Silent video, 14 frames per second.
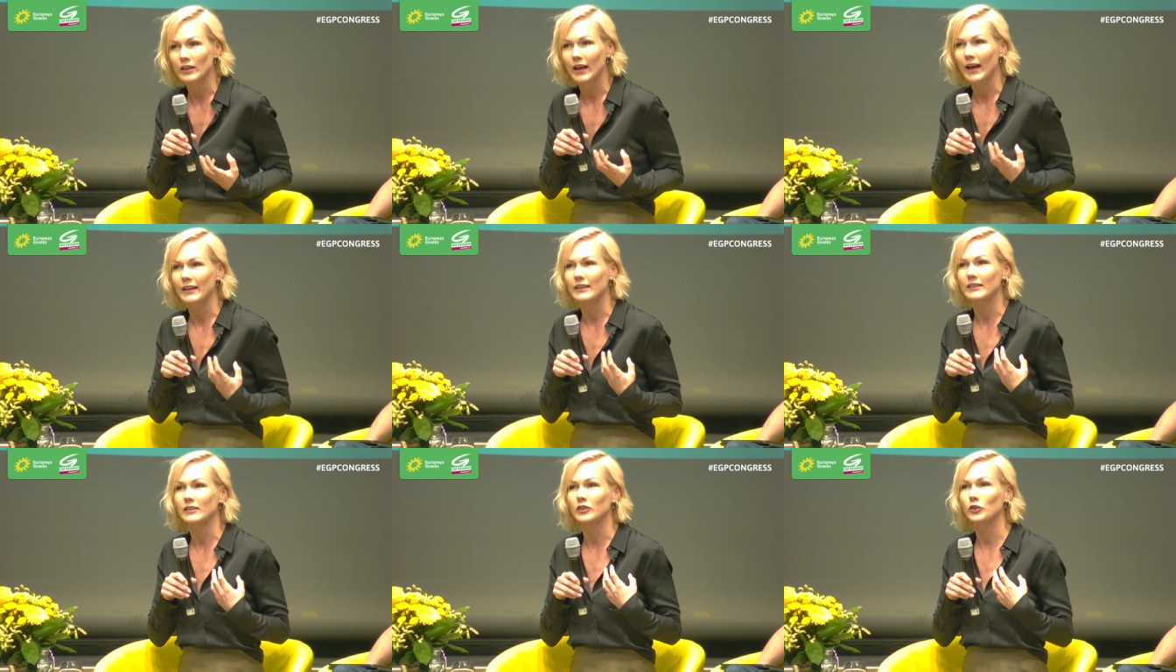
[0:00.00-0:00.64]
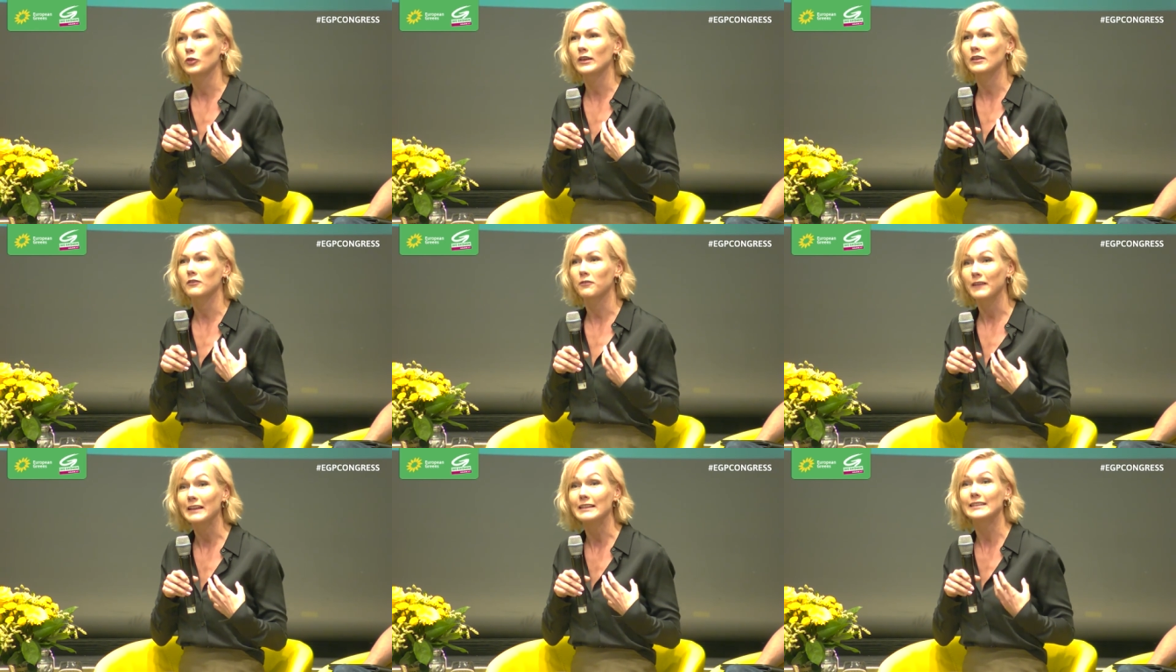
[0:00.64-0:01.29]
and you can
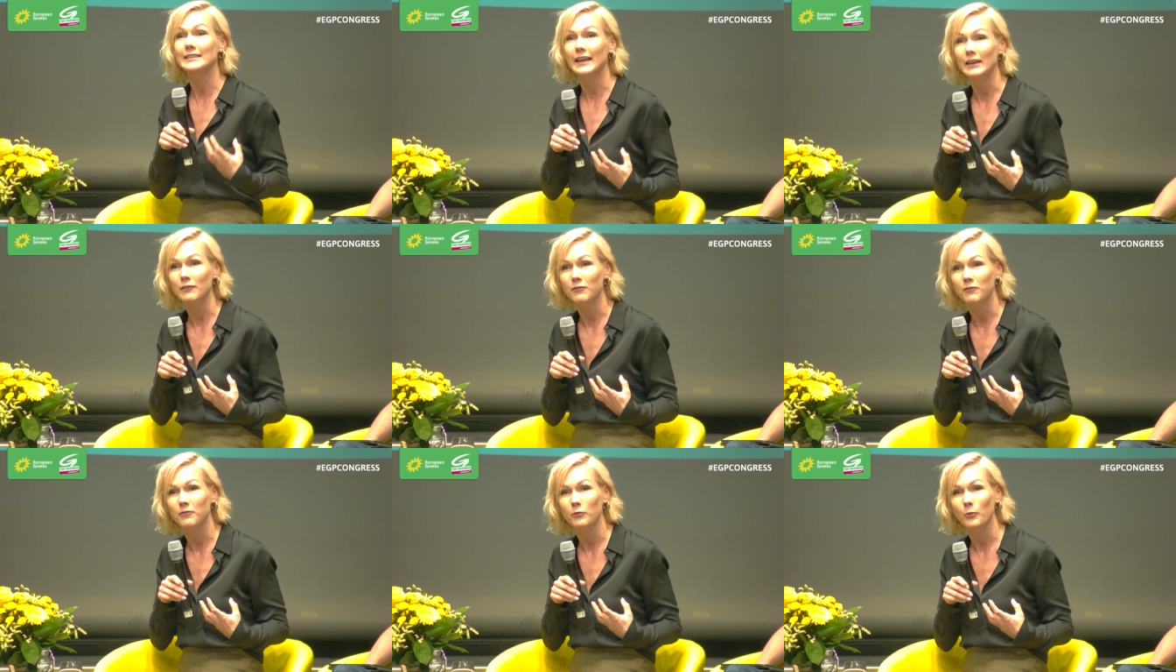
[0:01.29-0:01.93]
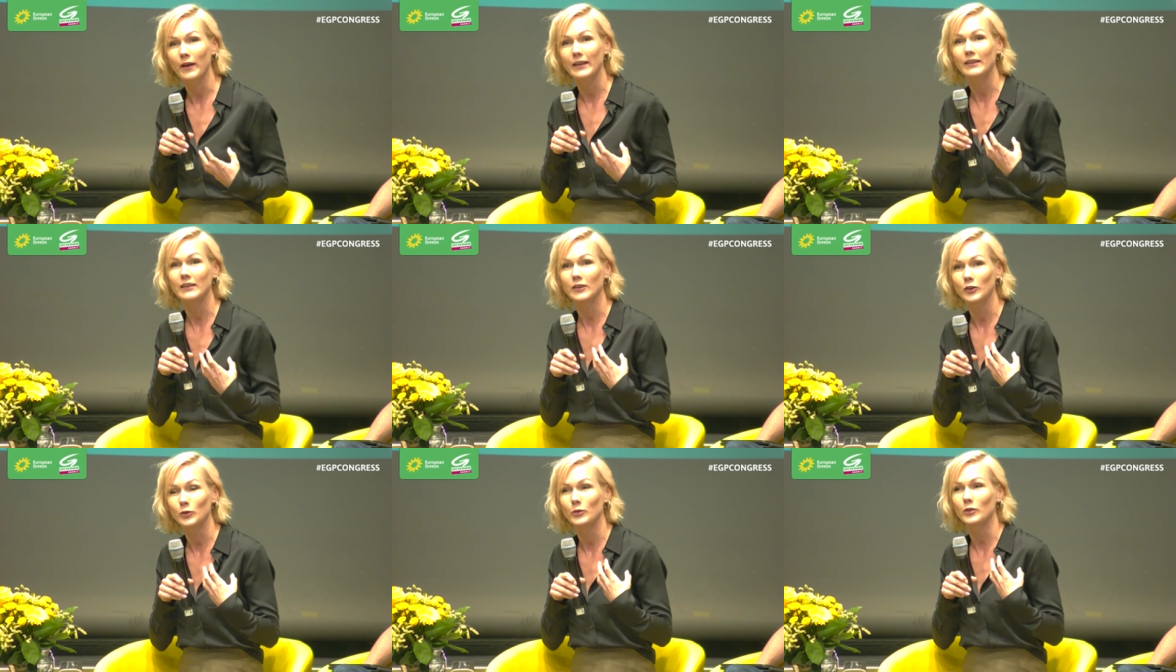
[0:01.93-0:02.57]
feel safe when
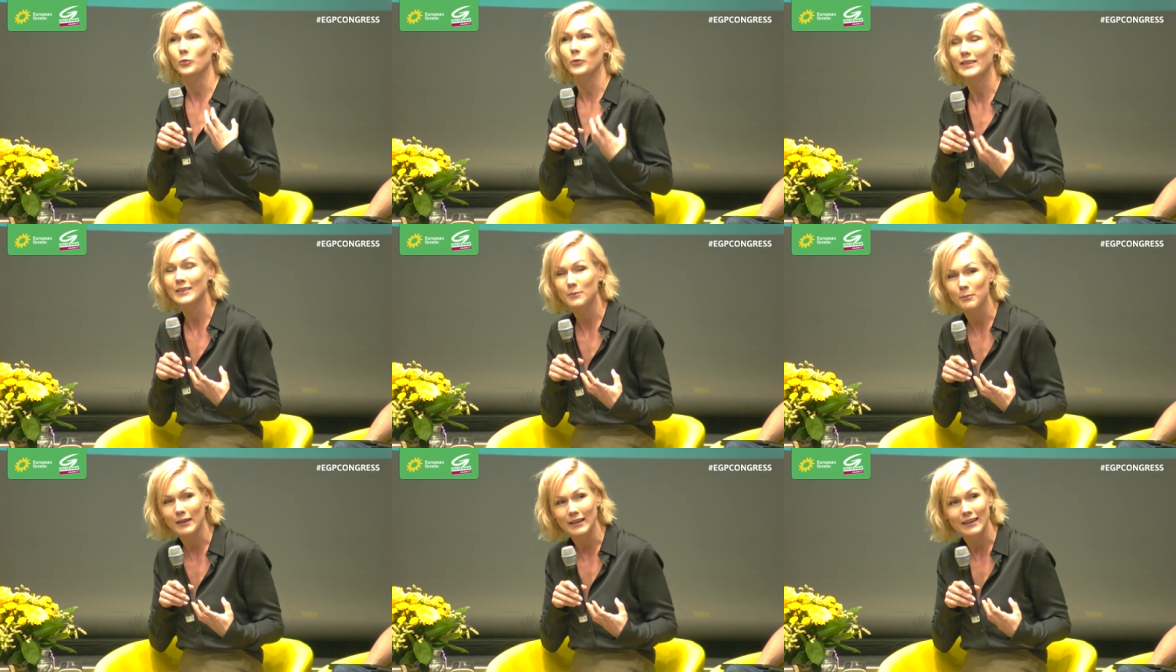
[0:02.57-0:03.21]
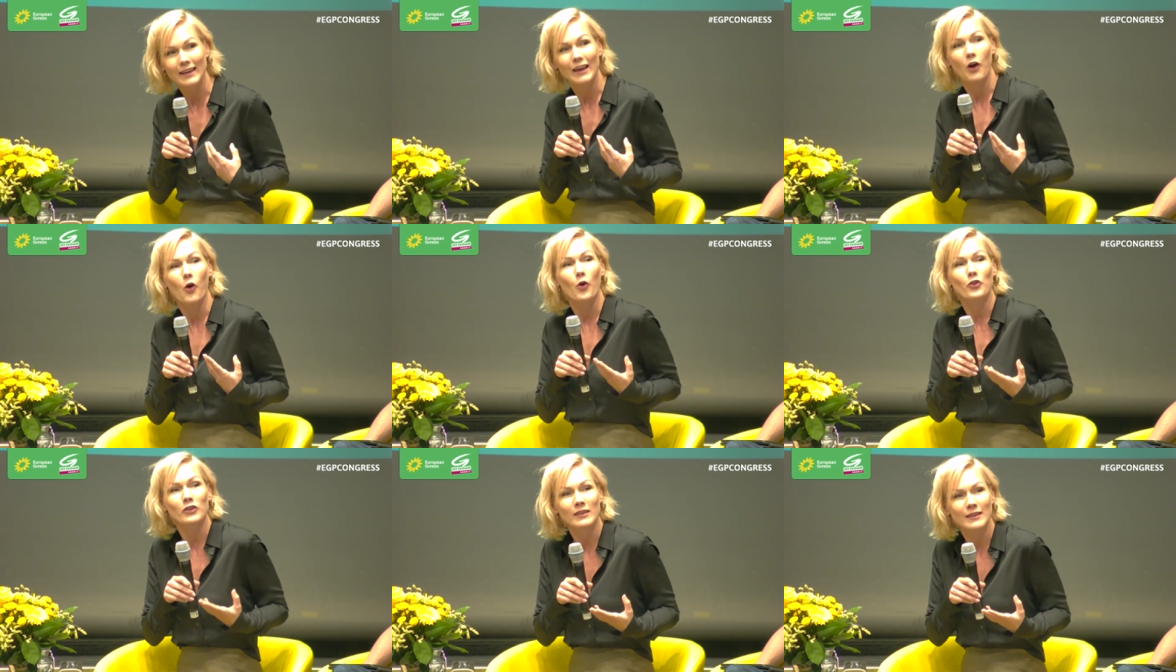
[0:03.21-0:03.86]
you are with me
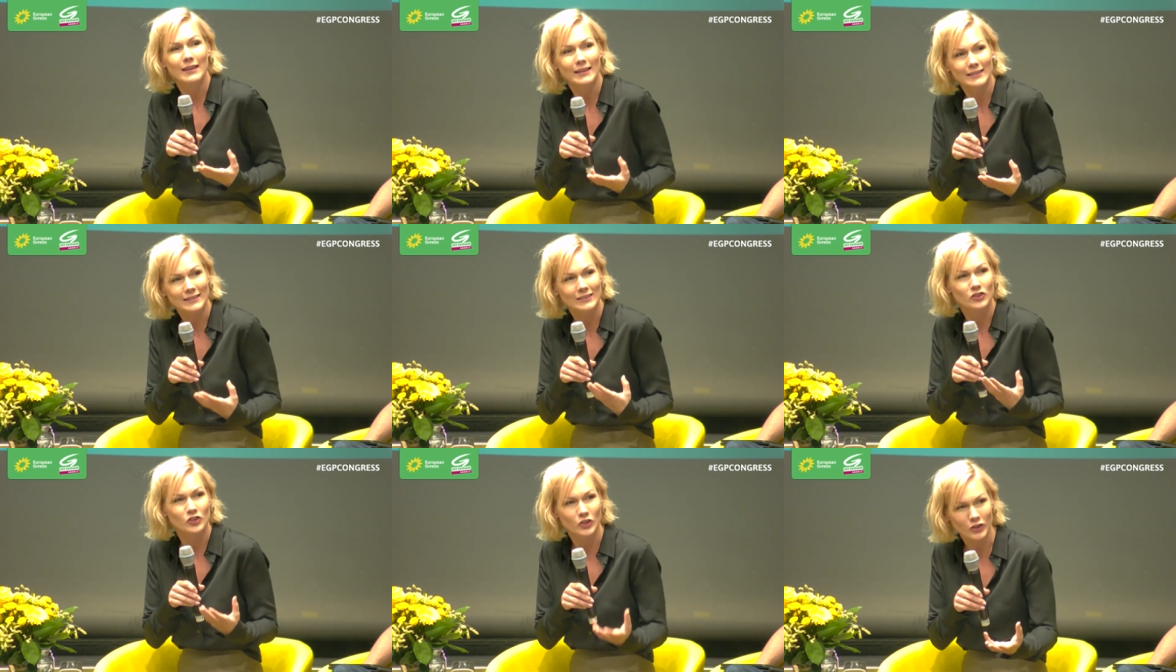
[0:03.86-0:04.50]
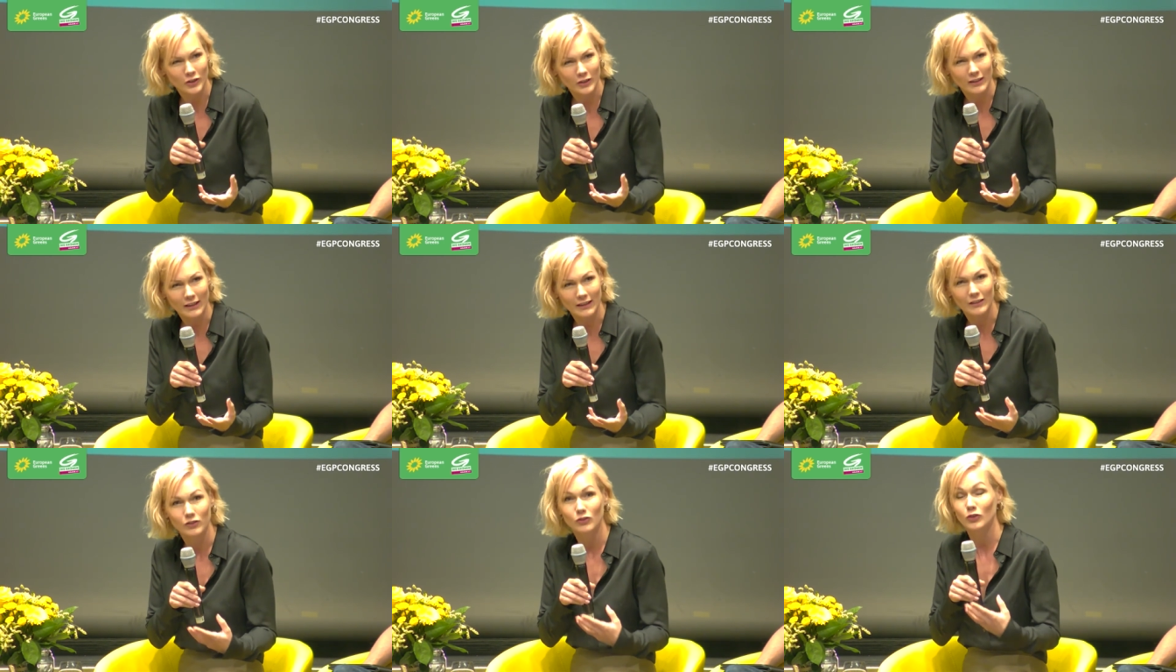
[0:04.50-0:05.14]
on this
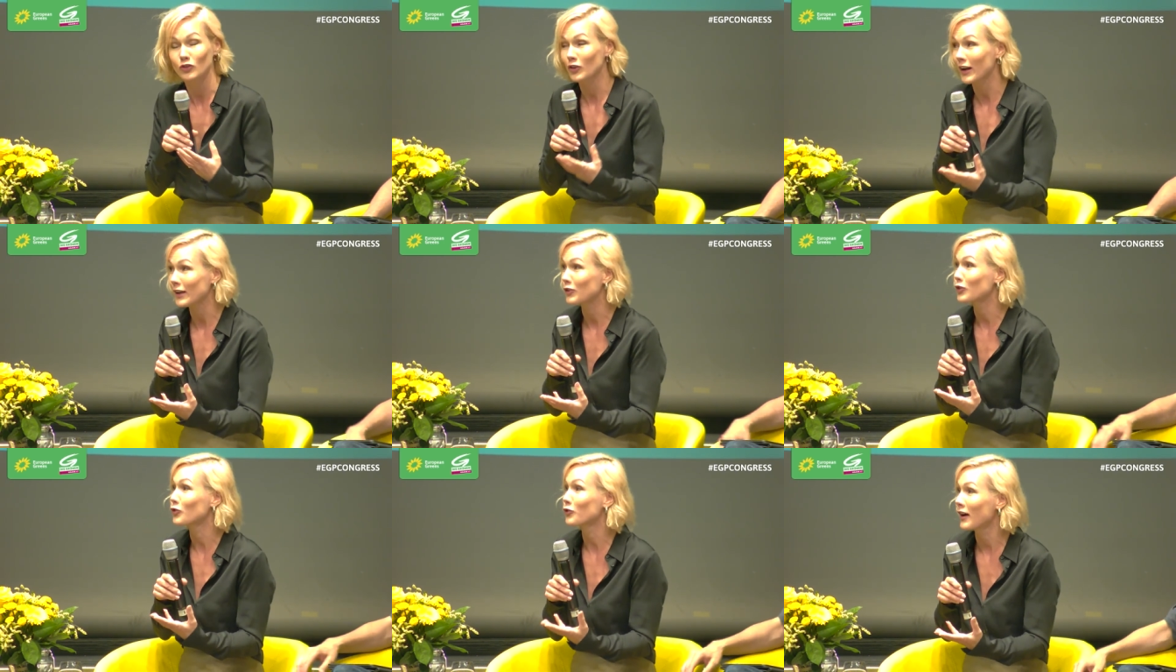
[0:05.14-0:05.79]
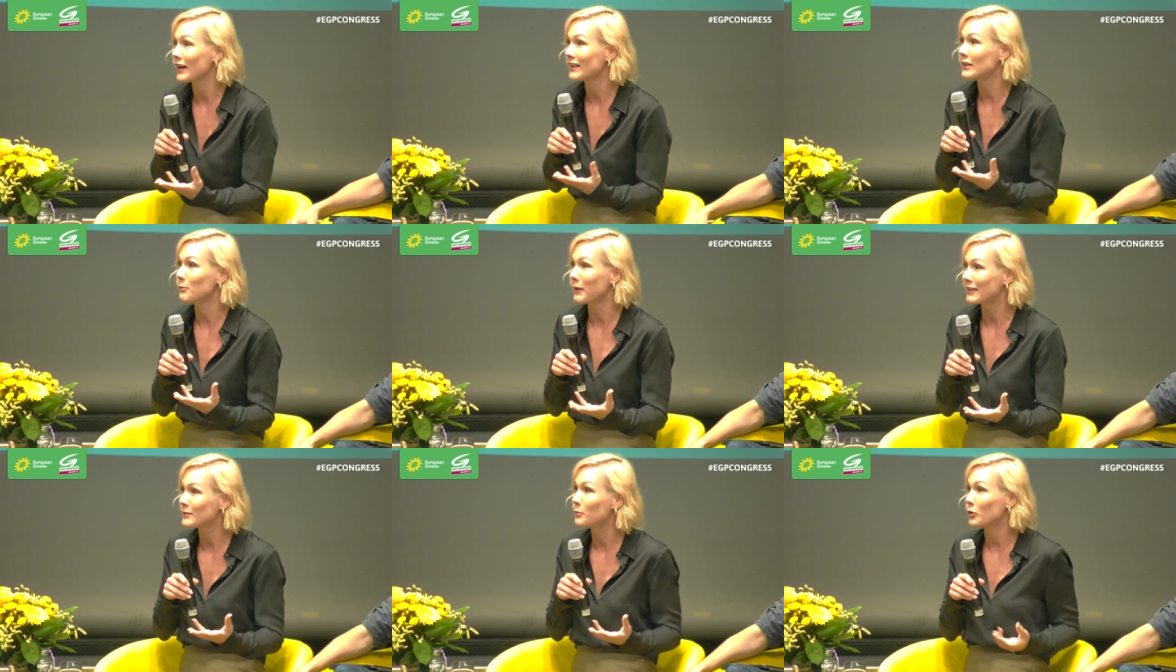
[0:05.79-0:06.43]
journey to try to find the
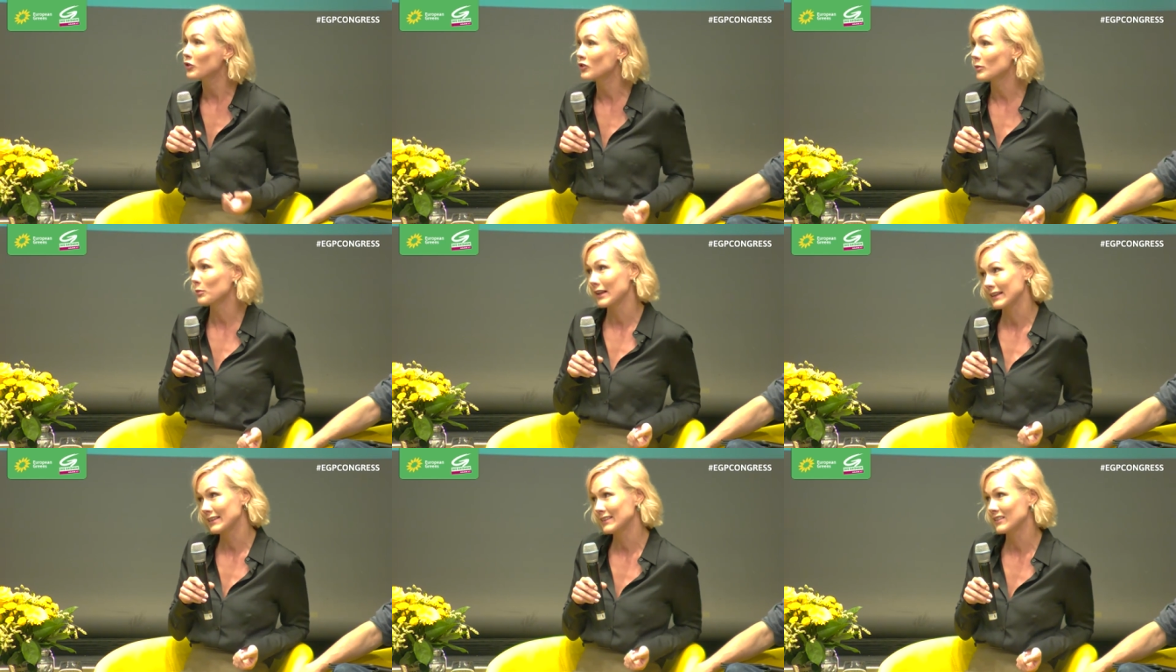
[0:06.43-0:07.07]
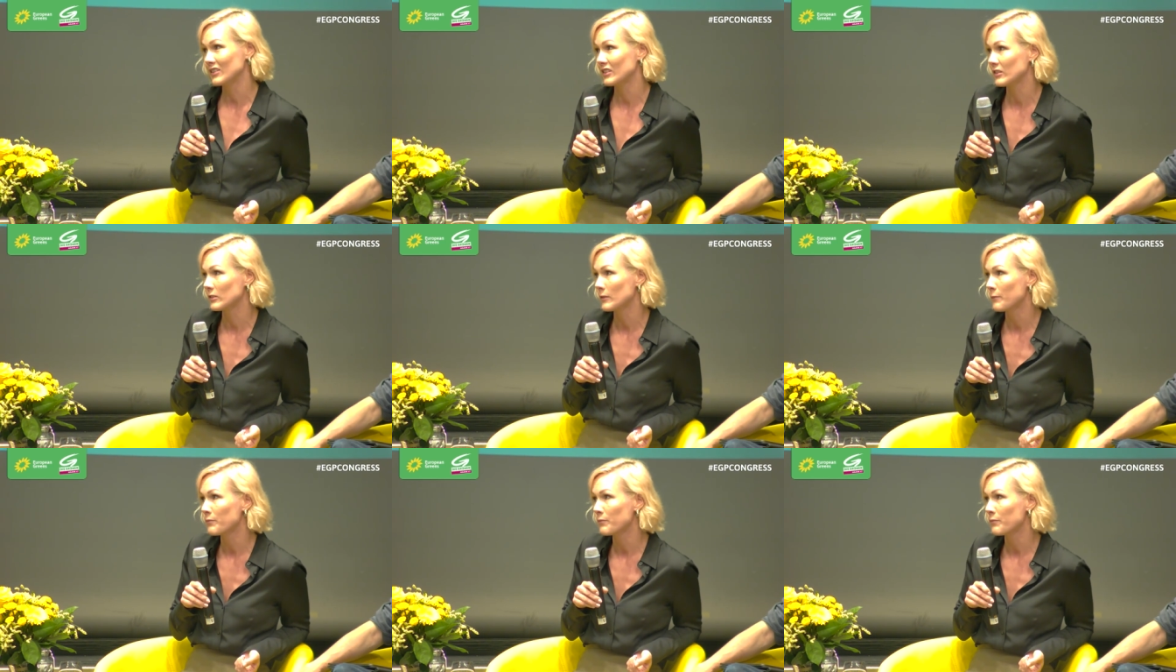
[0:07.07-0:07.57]
best possible answers.